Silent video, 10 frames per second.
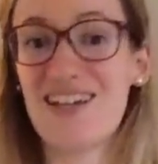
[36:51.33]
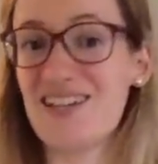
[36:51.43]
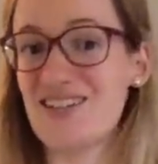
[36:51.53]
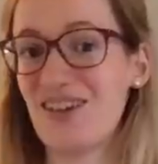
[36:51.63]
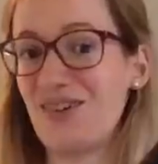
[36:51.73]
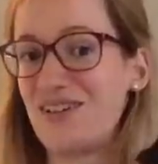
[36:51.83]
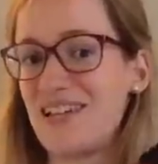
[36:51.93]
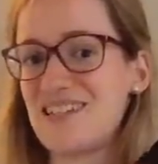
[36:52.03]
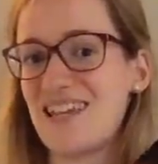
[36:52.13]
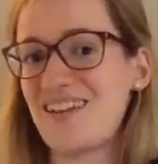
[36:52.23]
So
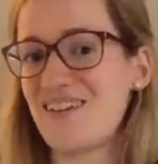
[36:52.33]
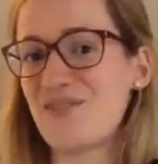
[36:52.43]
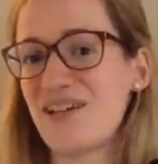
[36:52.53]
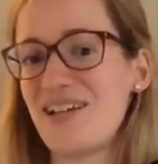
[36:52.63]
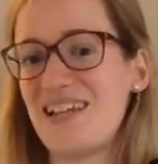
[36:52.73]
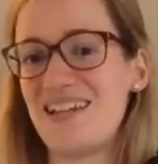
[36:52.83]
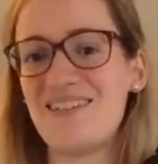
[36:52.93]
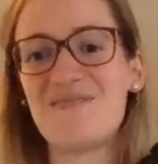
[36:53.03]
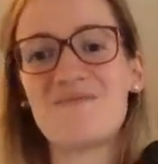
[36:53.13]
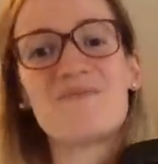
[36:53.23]
let's get it right
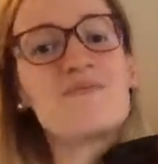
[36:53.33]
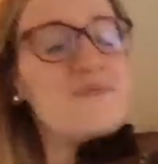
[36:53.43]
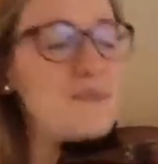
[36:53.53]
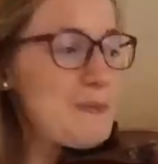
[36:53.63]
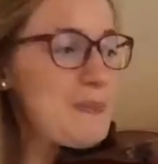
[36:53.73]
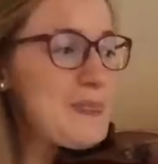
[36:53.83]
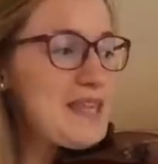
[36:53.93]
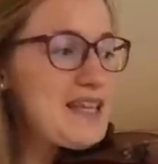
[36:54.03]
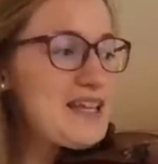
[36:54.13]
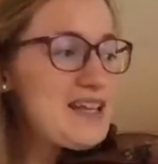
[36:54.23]
in.
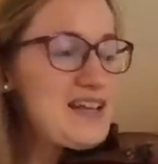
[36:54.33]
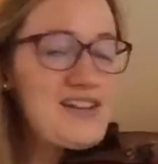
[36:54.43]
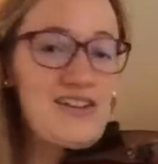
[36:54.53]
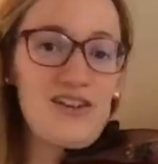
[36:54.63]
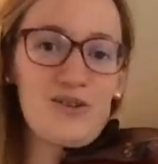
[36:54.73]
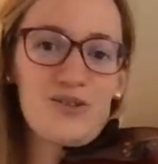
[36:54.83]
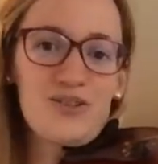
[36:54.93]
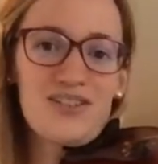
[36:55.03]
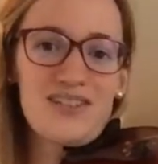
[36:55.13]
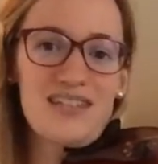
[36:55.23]
Low
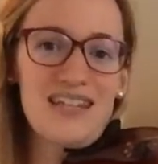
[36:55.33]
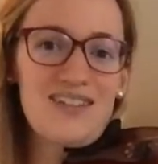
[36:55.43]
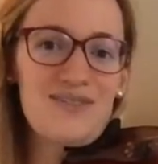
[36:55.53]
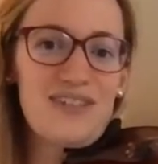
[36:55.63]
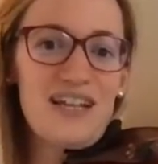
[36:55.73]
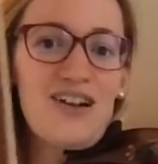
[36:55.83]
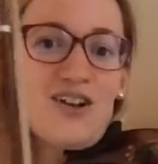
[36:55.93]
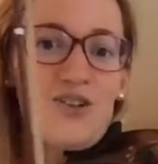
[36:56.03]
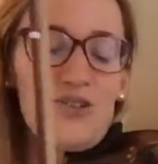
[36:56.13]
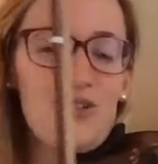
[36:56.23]
second
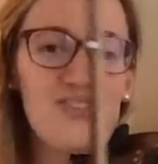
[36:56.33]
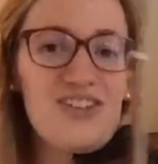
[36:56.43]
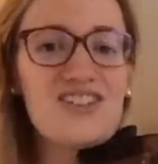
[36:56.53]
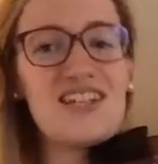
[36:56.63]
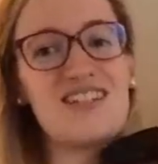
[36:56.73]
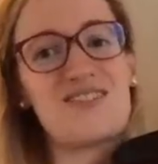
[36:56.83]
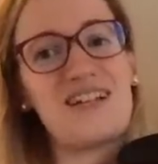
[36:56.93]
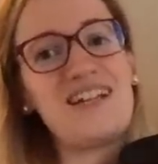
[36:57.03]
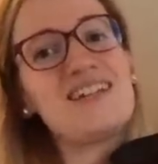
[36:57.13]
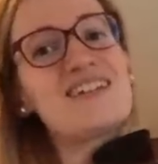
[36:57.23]
finger on the G string.